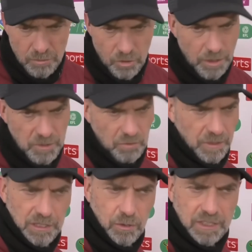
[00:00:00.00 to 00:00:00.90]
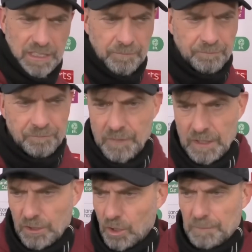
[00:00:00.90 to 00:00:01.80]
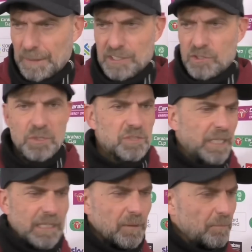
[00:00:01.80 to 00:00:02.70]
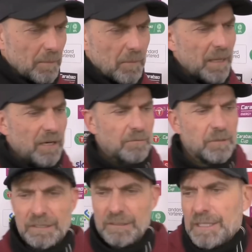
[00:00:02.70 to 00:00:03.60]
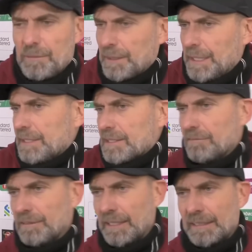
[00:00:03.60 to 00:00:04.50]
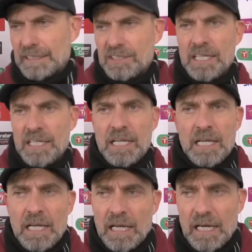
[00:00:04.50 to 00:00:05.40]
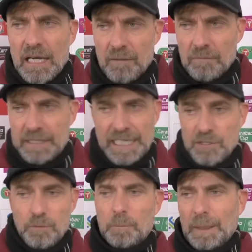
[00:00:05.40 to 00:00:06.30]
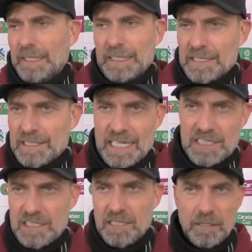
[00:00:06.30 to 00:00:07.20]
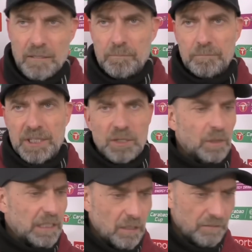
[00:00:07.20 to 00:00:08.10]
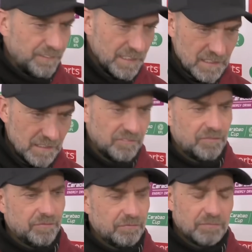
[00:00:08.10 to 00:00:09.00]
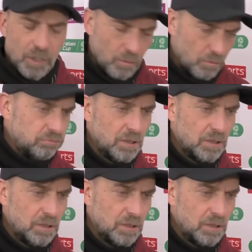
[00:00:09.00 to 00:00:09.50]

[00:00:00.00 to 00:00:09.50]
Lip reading: Tottenham is a really good team. It all depends who's available, blah, blah, blah, when they bring, stuff like this. Can you play against us purely offensive? No.